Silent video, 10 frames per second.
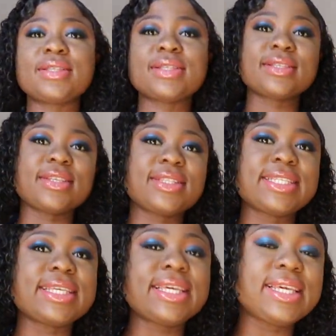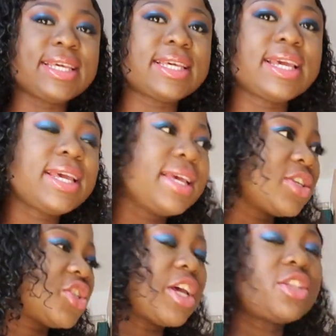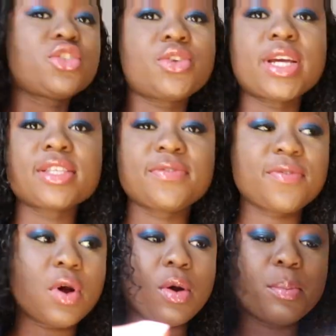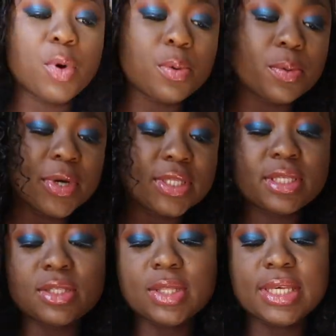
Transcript: This is a tea shirt dress from Purple Buttons on